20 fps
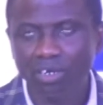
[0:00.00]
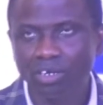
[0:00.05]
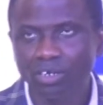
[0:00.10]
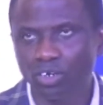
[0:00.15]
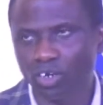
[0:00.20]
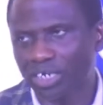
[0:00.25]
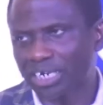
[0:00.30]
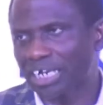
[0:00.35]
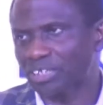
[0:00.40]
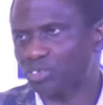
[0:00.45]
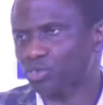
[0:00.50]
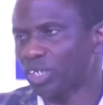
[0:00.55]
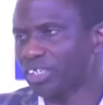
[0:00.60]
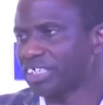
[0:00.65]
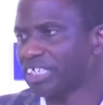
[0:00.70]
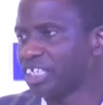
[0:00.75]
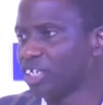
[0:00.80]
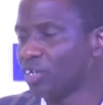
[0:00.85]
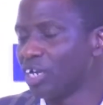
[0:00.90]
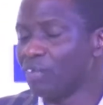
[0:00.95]
Look at what the
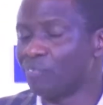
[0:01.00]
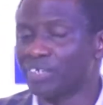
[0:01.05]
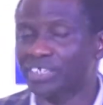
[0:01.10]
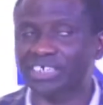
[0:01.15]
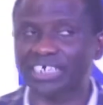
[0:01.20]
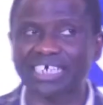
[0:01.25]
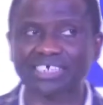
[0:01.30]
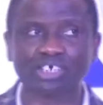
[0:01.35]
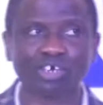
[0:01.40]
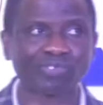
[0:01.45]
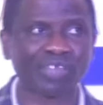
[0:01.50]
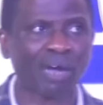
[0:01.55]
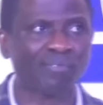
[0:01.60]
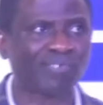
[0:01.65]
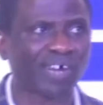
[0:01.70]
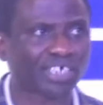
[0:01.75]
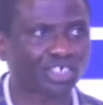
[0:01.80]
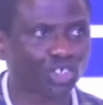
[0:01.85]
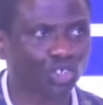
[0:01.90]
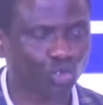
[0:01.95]
New Living says of that
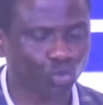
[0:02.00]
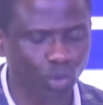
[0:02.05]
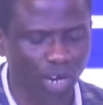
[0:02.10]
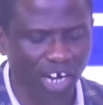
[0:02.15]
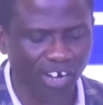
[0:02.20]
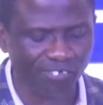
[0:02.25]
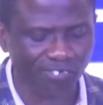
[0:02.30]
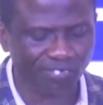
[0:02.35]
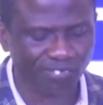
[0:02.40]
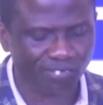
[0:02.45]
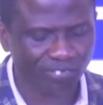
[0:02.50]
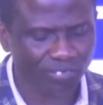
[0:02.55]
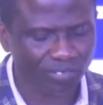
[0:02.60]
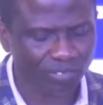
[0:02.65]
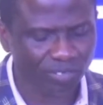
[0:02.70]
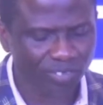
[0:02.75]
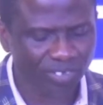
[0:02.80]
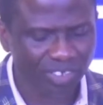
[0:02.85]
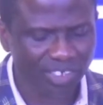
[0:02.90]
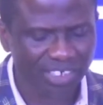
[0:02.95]
verse 12.
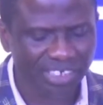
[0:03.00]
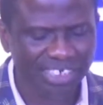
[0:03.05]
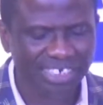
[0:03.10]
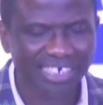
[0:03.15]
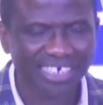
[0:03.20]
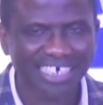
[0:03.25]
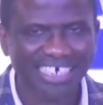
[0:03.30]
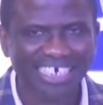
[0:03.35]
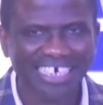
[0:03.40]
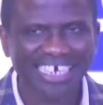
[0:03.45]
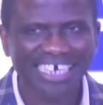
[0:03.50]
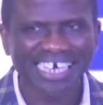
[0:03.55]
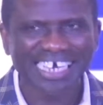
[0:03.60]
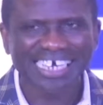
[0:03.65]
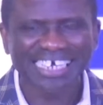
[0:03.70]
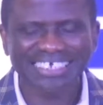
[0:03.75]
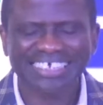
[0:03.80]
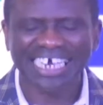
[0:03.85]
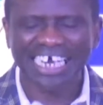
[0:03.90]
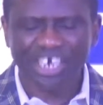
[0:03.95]

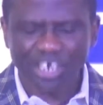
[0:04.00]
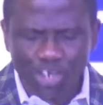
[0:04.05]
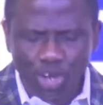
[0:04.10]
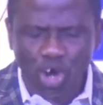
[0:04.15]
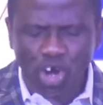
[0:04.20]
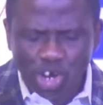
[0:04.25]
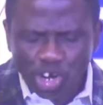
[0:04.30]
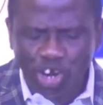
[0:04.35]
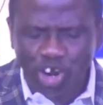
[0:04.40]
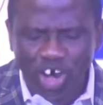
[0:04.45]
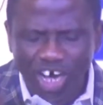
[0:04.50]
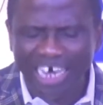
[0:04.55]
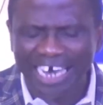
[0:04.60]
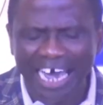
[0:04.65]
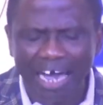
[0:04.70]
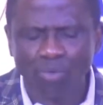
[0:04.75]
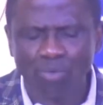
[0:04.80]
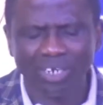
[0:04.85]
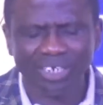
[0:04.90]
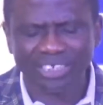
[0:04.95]
He said, no
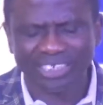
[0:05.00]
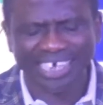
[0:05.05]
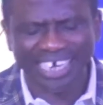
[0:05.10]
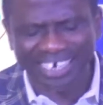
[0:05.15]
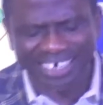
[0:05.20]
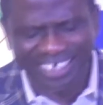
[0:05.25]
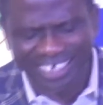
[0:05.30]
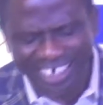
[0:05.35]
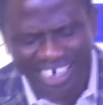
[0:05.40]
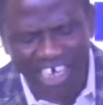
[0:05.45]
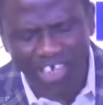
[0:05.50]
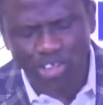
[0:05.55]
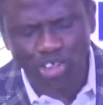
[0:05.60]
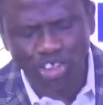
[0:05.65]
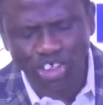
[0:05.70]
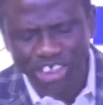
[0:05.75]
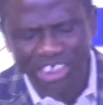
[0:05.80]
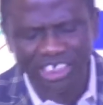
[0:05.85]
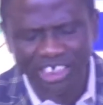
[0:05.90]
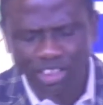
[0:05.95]
longer will the ground
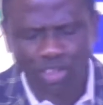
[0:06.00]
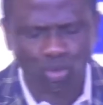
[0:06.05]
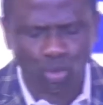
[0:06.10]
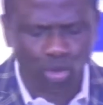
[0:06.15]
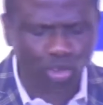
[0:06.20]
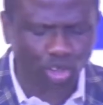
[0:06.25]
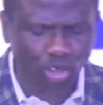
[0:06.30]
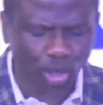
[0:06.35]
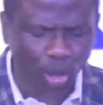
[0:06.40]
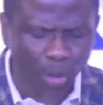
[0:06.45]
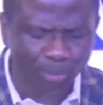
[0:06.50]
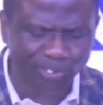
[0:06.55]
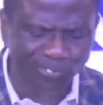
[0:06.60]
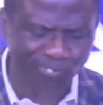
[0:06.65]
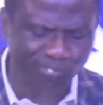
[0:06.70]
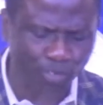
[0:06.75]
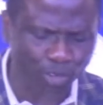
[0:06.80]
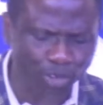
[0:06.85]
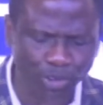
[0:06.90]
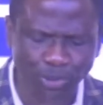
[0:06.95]
yield good crops
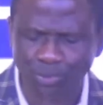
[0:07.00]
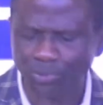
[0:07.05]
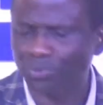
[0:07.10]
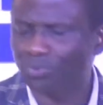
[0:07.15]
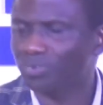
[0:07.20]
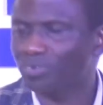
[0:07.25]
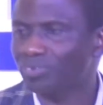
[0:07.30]
for you.